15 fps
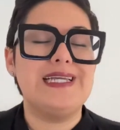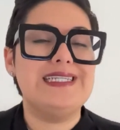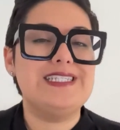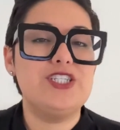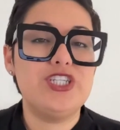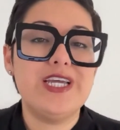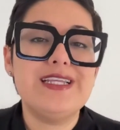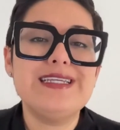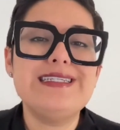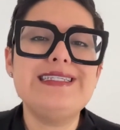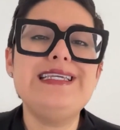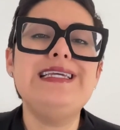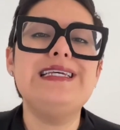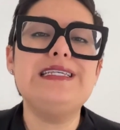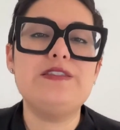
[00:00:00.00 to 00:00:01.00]

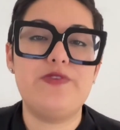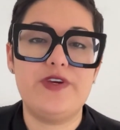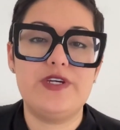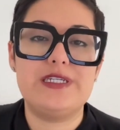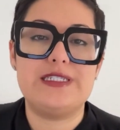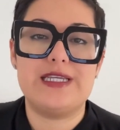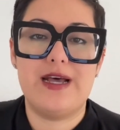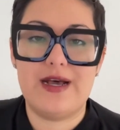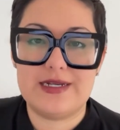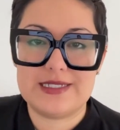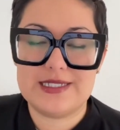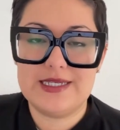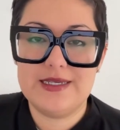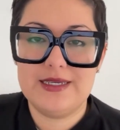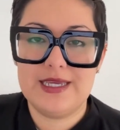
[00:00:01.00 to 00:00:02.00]
Jealousy is very
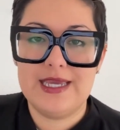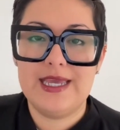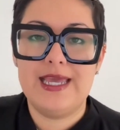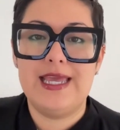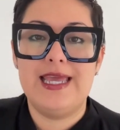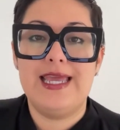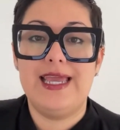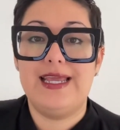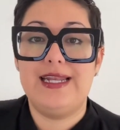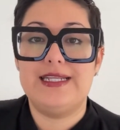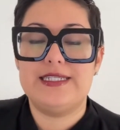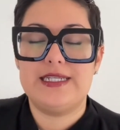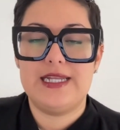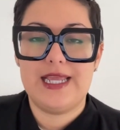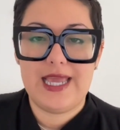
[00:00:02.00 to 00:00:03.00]
toxic and it's
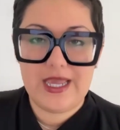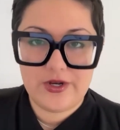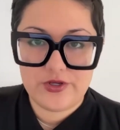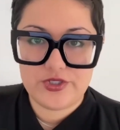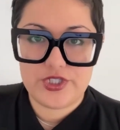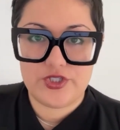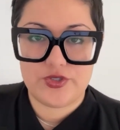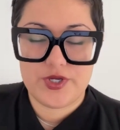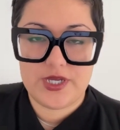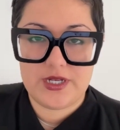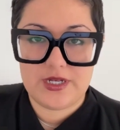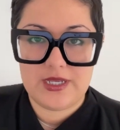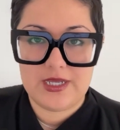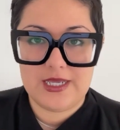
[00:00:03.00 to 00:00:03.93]
an energy drain.